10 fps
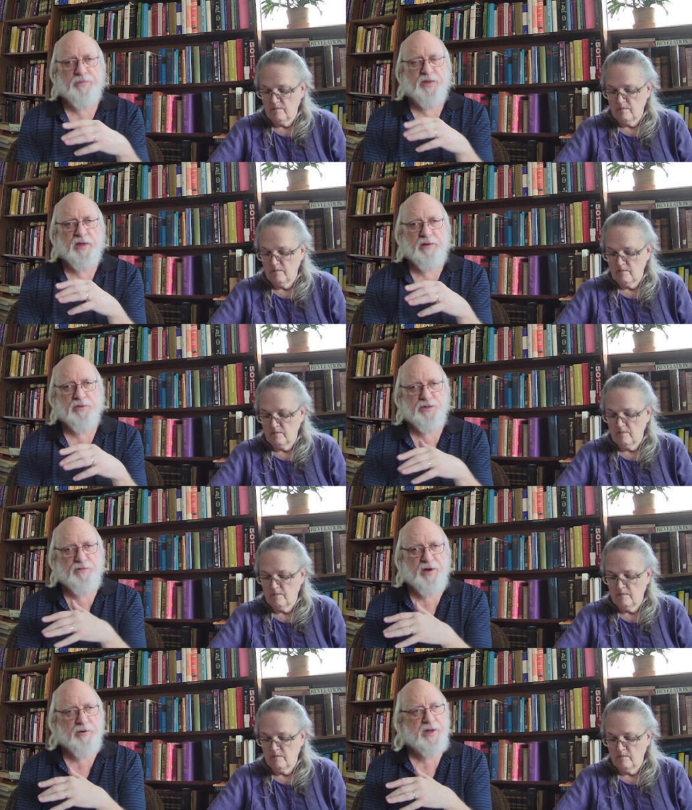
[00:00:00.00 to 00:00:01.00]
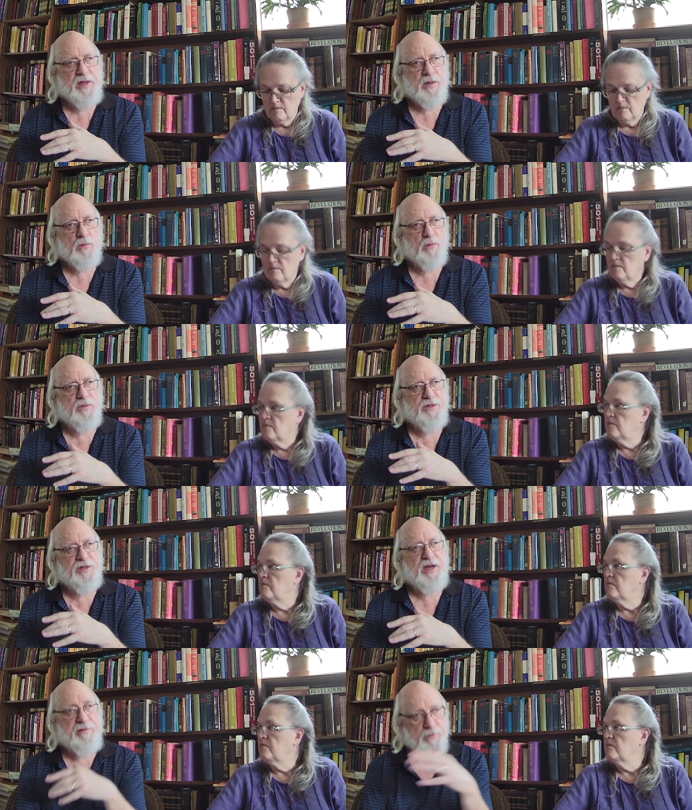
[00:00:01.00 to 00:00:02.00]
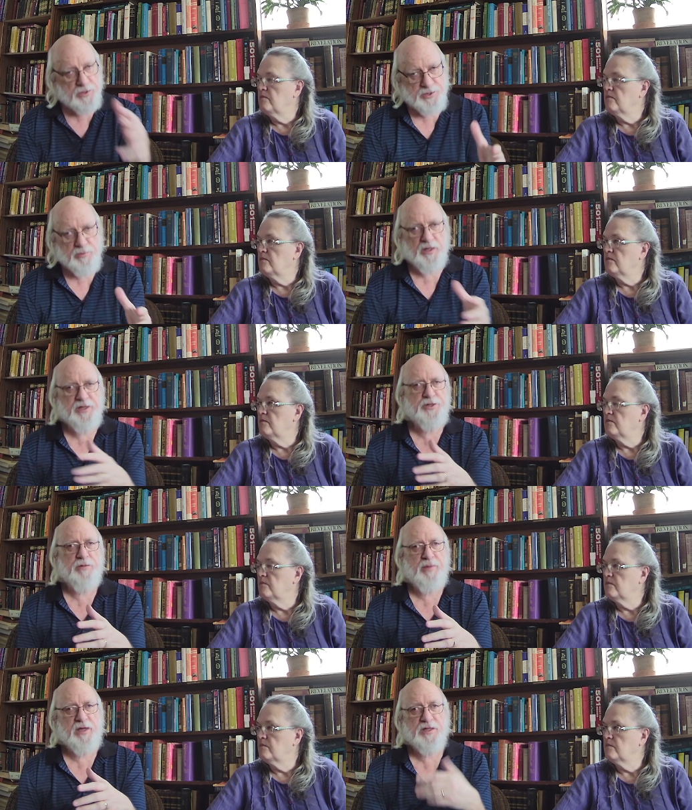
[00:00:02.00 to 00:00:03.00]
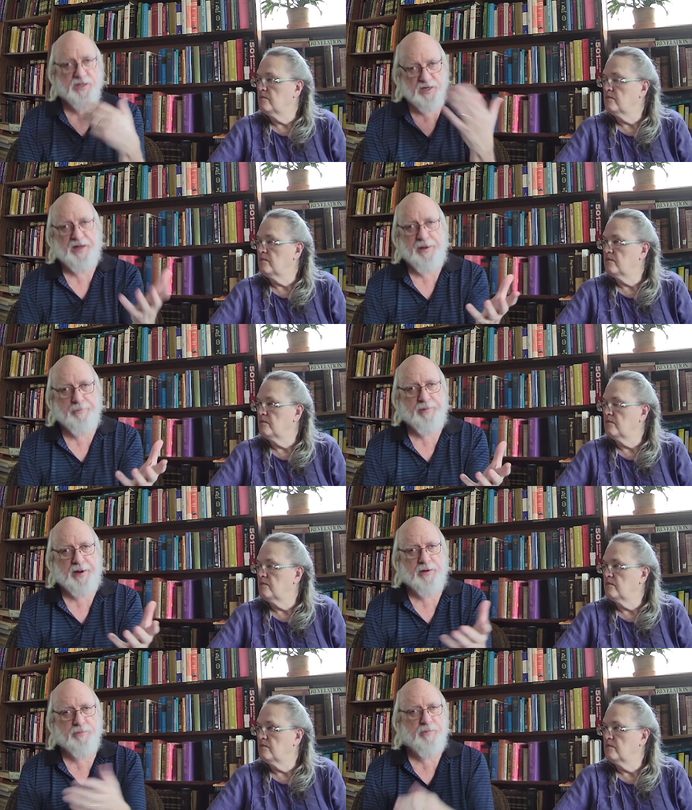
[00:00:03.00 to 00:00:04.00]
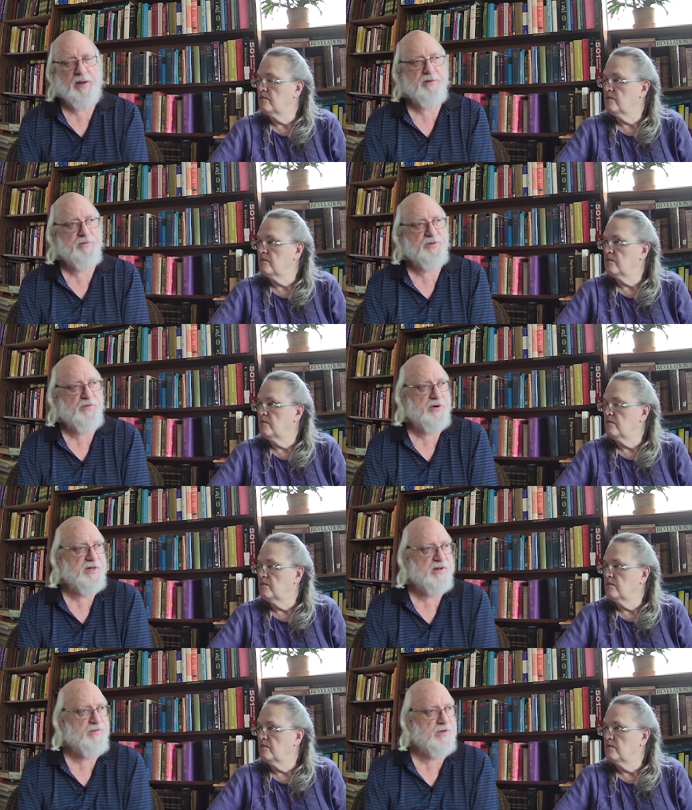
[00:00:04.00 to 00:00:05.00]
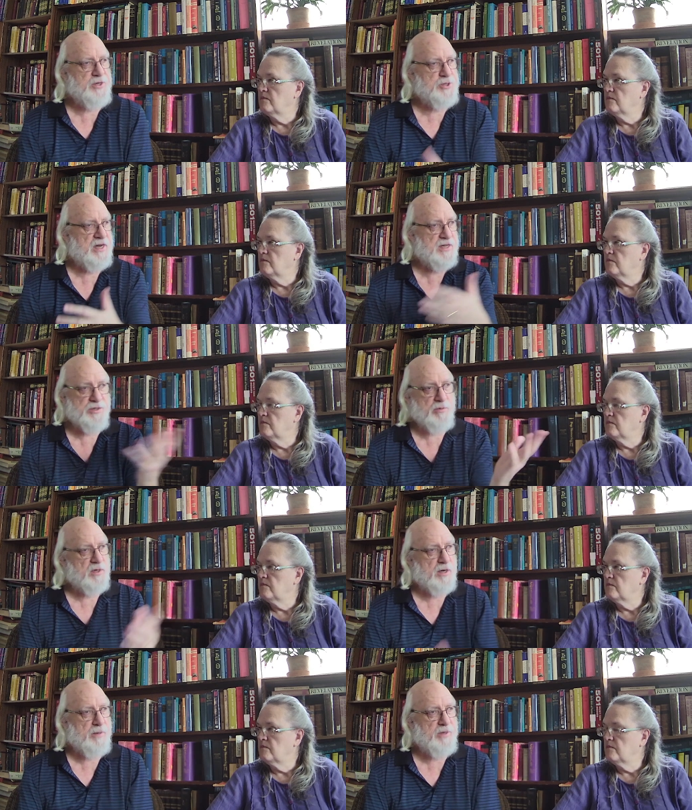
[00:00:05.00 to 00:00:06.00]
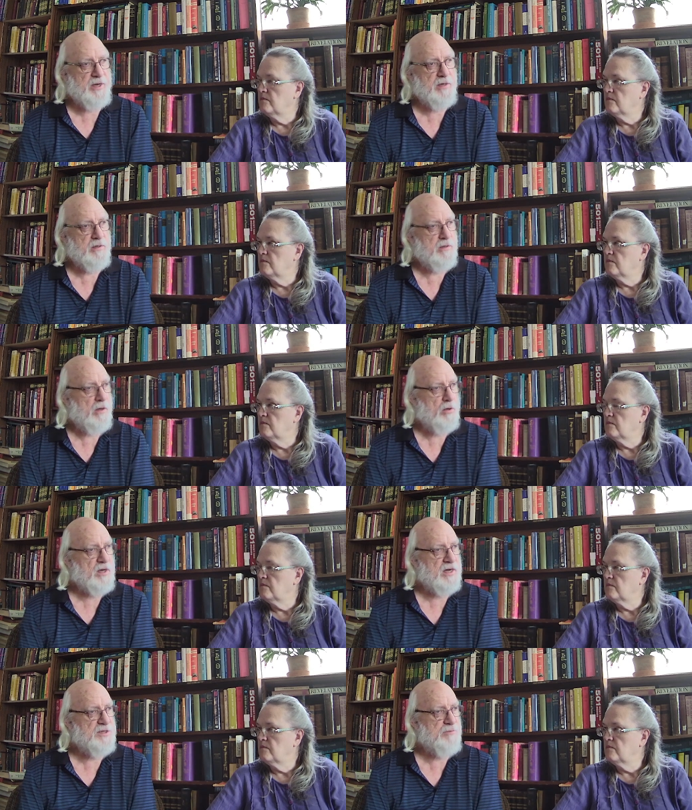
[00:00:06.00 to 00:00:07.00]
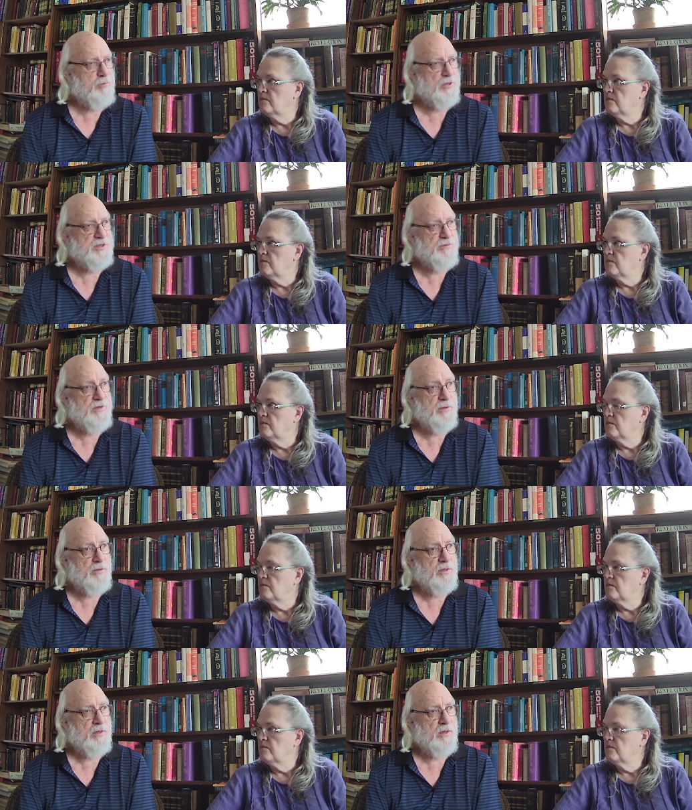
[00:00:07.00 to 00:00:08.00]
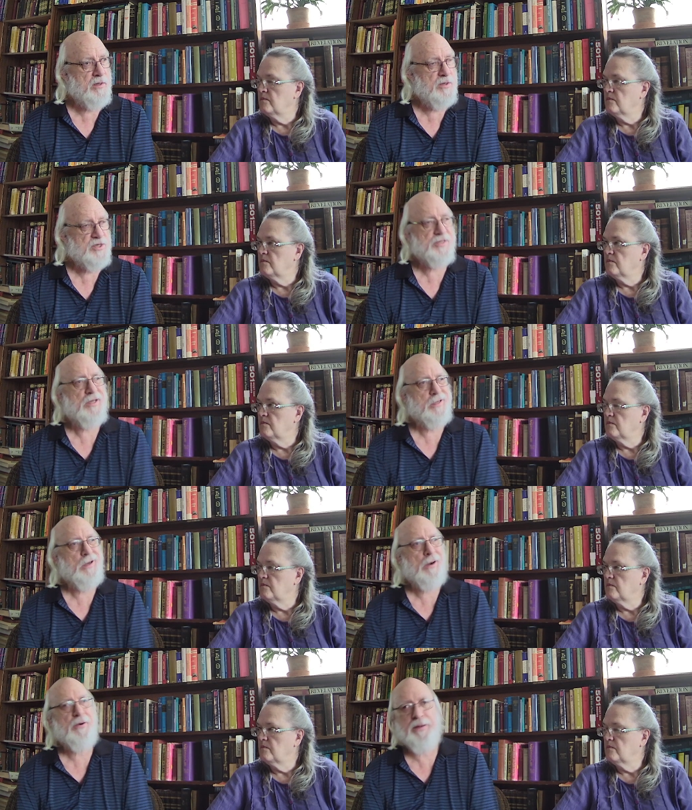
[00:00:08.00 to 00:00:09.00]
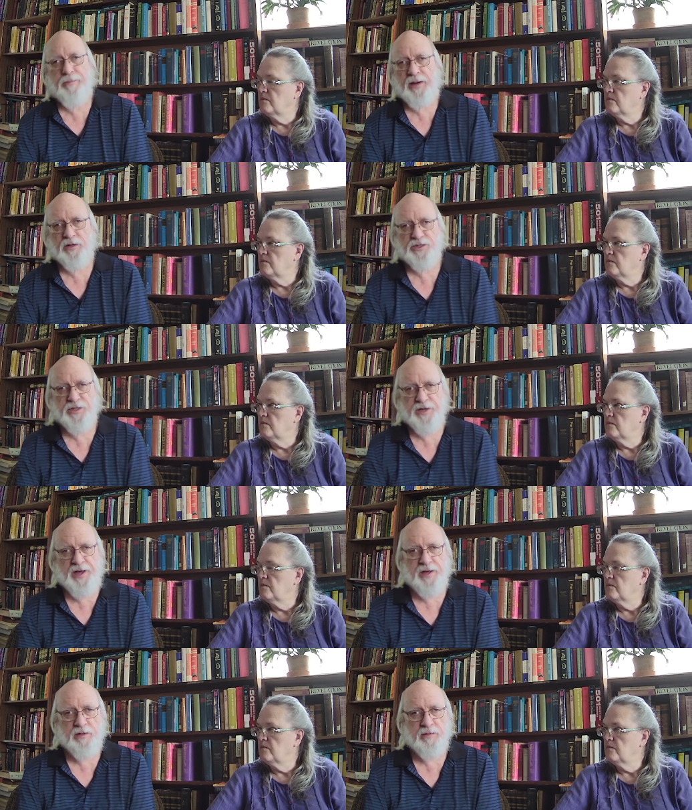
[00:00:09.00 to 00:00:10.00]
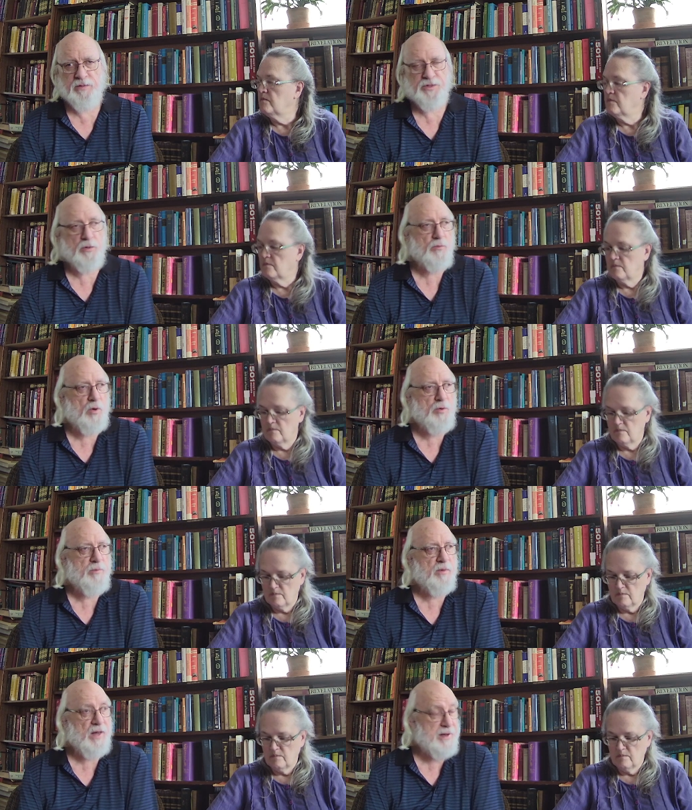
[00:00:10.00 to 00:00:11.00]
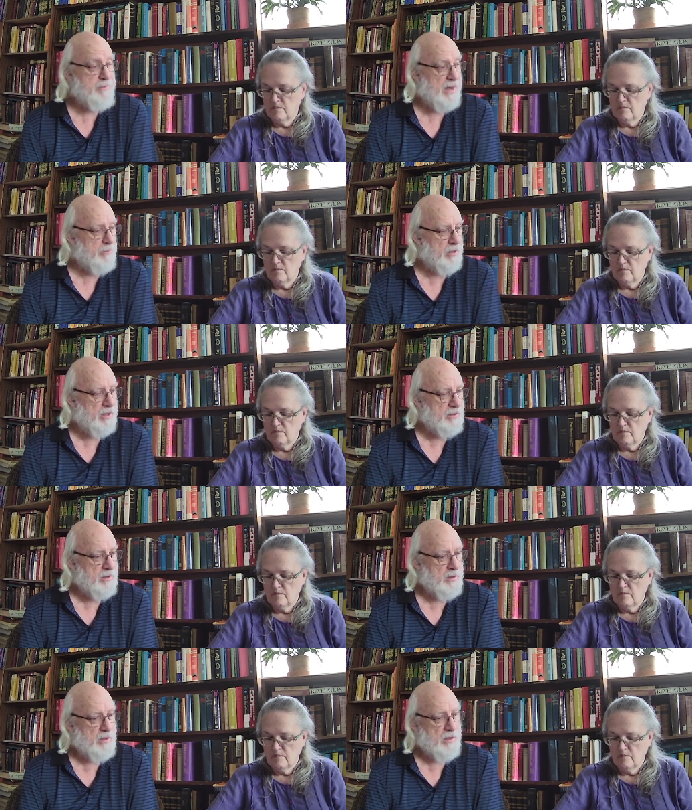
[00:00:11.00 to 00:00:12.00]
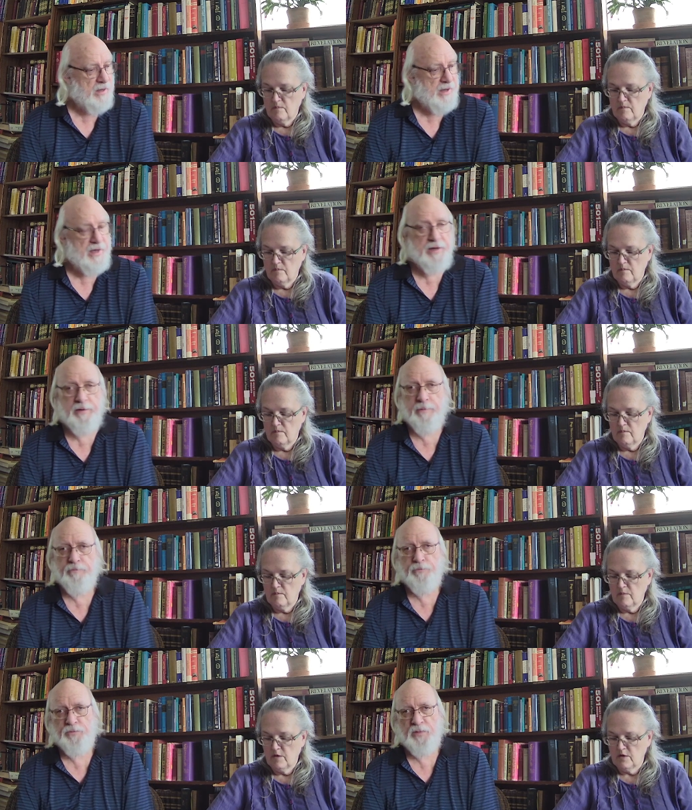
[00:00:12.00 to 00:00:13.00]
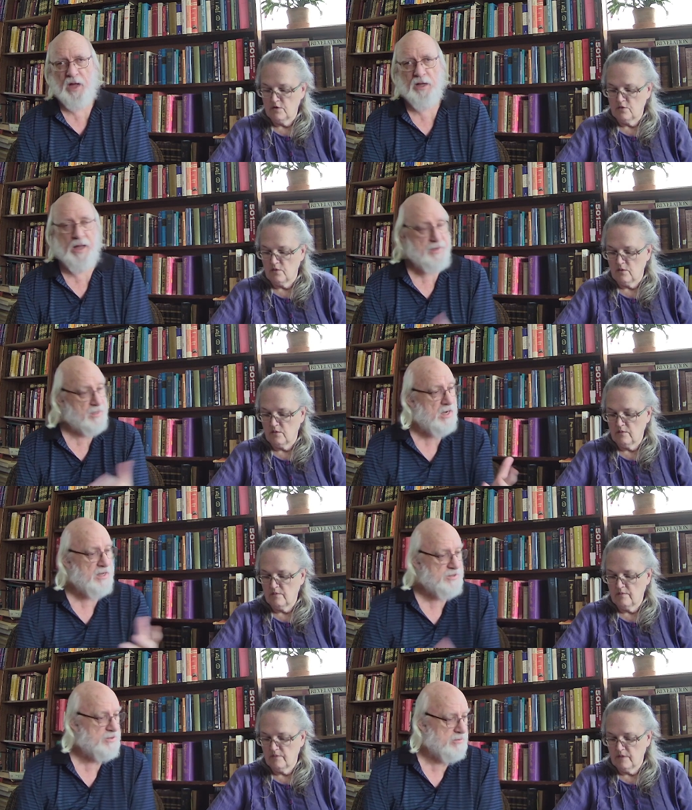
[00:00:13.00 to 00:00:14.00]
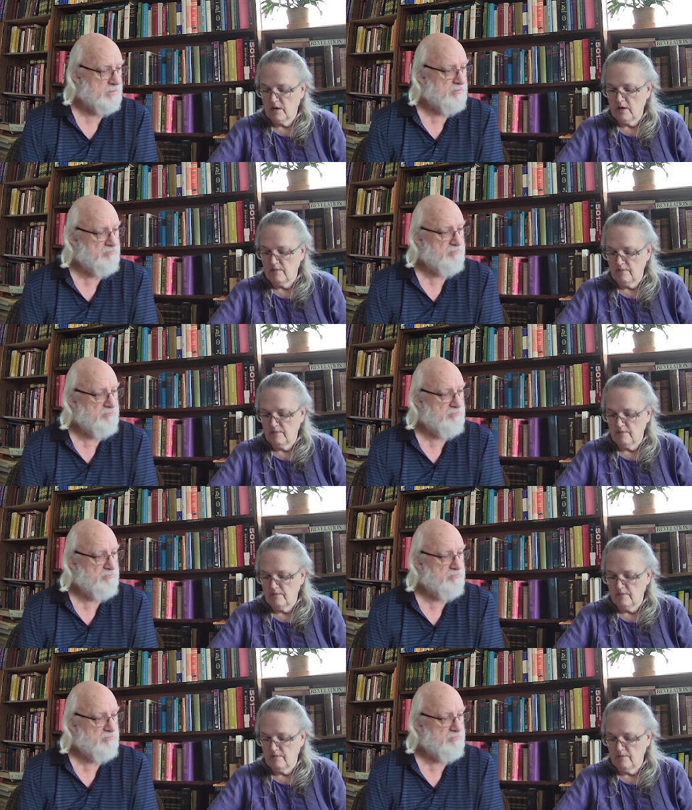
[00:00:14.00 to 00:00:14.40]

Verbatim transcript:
Speaker 1: It was a very diverse religion, because it, an empire, by its very definition, has to accommodate all kinds of points of view, just like our empires today. So Rome, like Babylon, had Control. a lot of gods. Yeah.